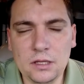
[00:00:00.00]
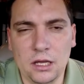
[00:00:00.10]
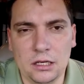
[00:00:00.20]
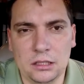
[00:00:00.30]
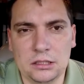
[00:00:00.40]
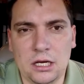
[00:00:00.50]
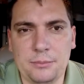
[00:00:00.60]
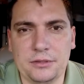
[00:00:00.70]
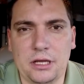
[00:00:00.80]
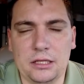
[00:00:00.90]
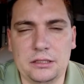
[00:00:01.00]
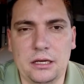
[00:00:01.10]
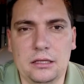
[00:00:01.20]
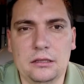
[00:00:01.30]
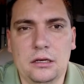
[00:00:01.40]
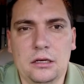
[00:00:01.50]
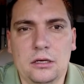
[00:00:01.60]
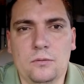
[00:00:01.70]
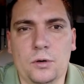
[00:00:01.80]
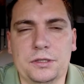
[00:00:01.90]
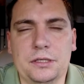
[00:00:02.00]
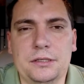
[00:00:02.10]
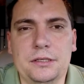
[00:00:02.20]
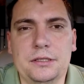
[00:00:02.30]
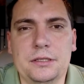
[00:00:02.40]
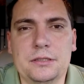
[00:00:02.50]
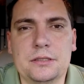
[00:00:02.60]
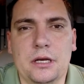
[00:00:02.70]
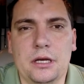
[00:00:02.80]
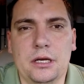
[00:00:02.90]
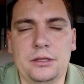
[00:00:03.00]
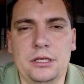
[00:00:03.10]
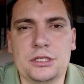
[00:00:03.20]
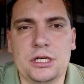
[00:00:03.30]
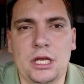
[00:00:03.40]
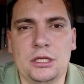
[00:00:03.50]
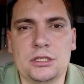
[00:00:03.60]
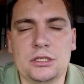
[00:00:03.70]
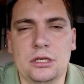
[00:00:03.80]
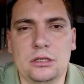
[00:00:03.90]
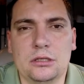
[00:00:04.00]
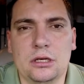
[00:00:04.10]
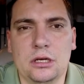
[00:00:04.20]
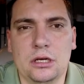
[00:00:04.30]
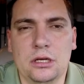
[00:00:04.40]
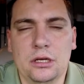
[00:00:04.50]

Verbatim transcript: and on top of that yet what they did is uh, they changed it uh,